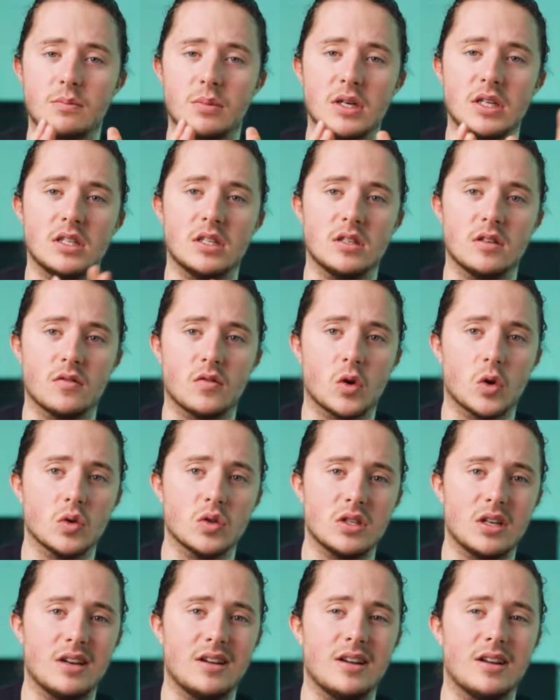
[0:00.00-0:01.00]
pieces of
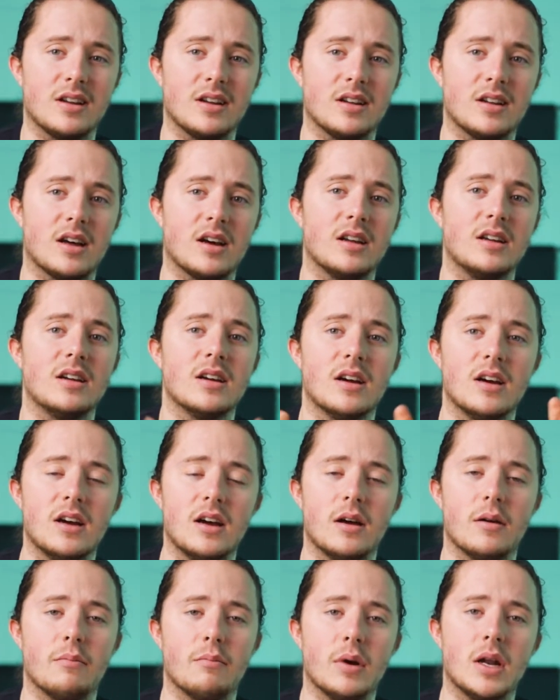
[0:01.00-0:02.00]
content in a day.
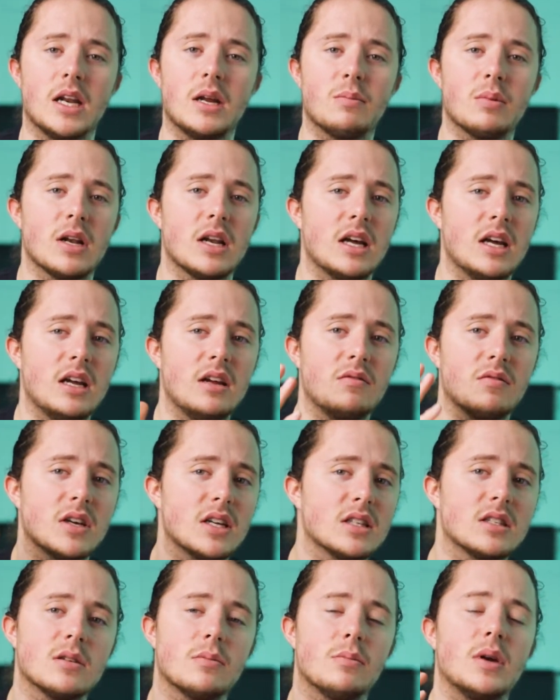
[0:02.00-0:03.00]
Many believe
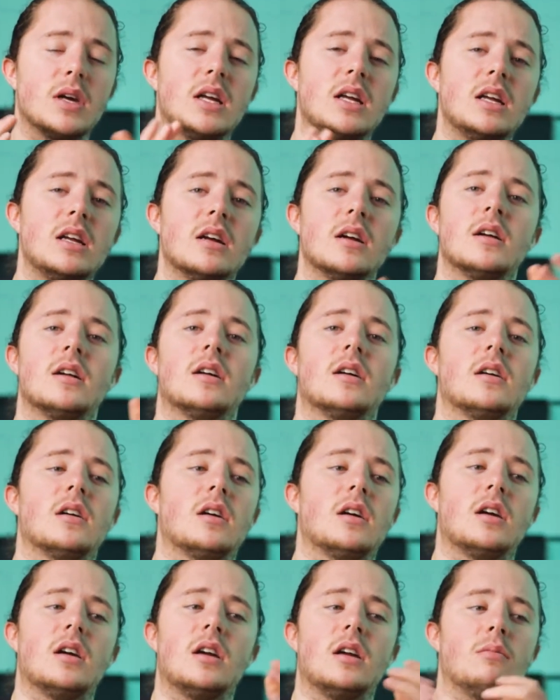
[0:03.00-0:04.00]
it to be
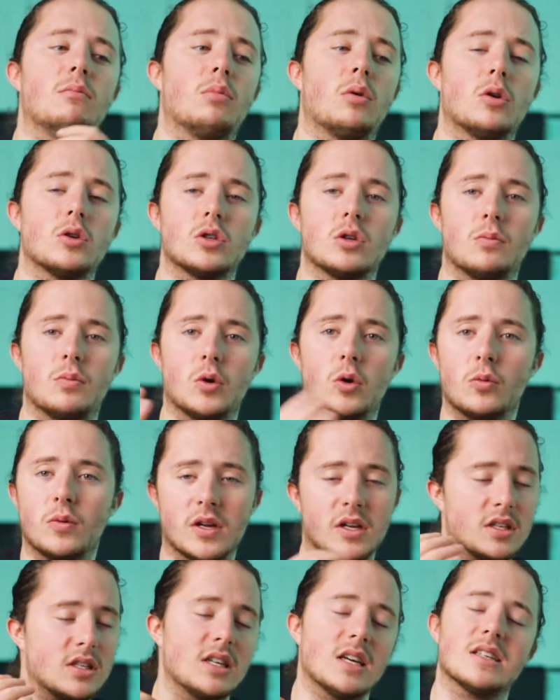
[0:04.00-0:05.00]
impossible
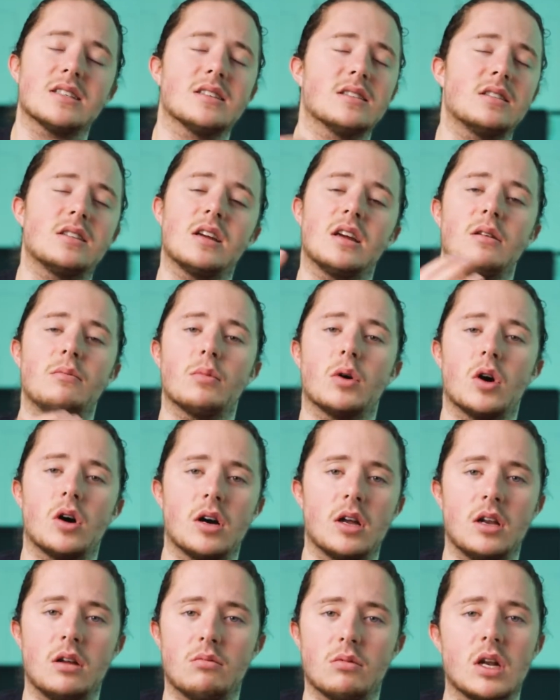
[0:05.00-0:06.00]
because he has a team
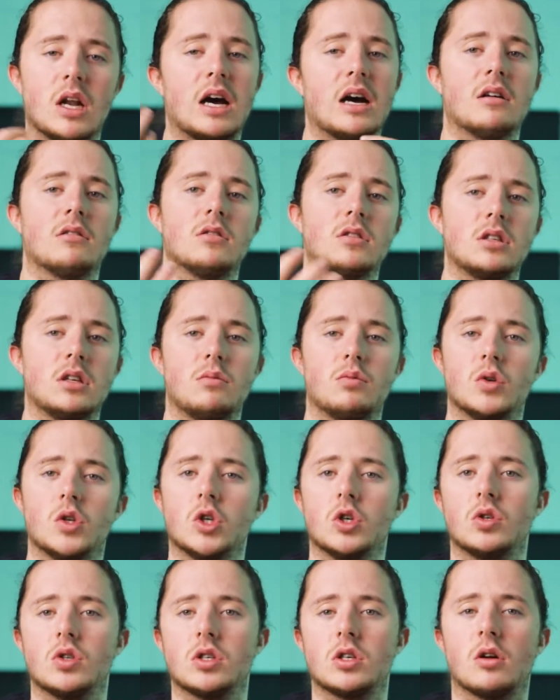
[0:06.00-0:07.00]
behind him, and how does he
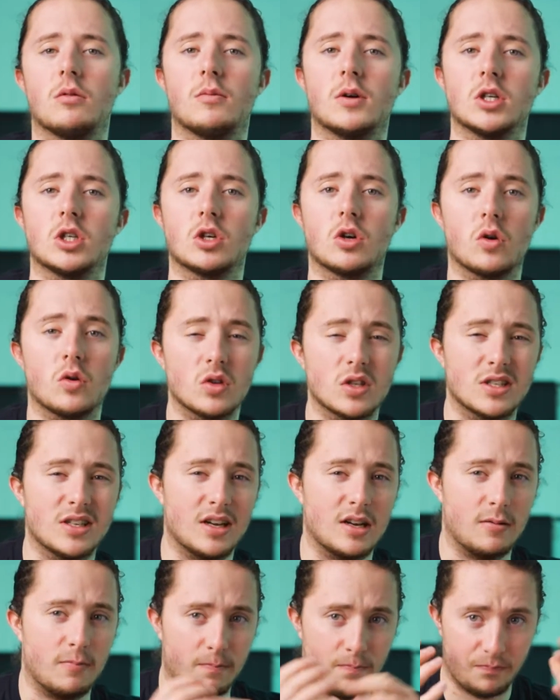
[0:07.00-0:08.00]
produce so much
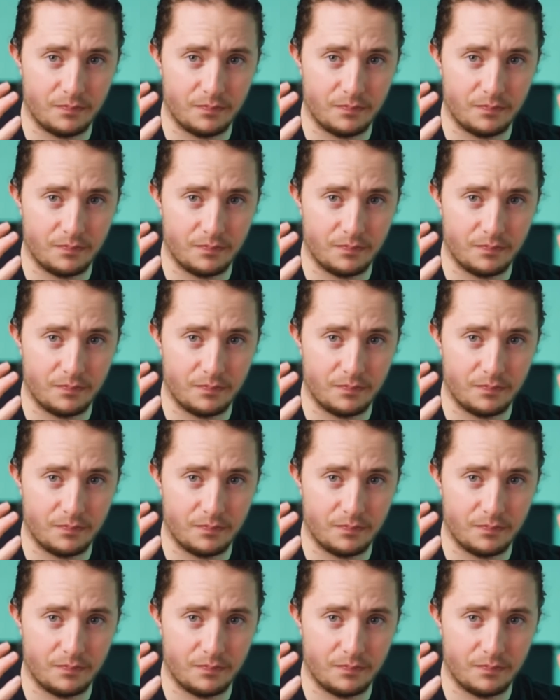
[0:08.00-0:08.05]
content?